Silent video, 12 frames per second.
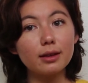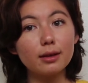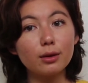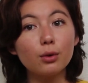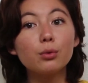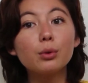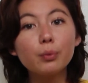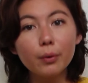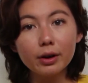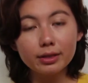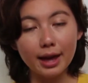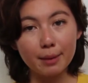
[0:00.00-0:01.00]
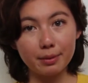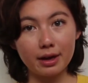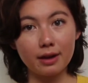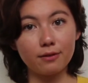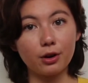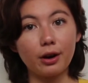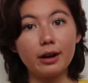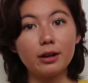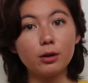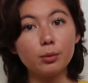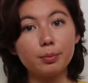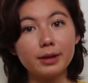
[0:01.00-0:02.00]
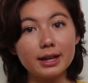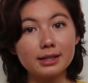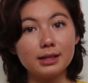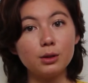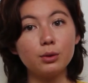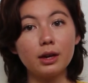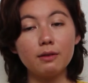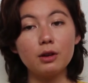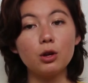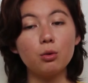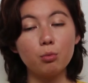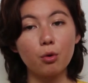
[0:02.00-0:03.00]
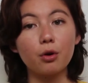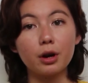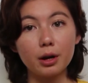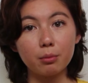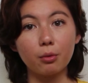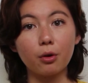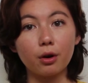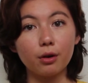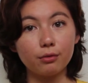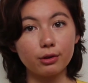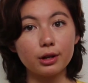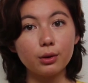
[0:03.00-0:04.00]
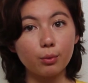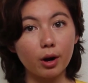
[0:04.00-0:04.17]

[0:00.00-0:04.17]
he'll reward that behavior and he'll bless you, giving you more and more of what you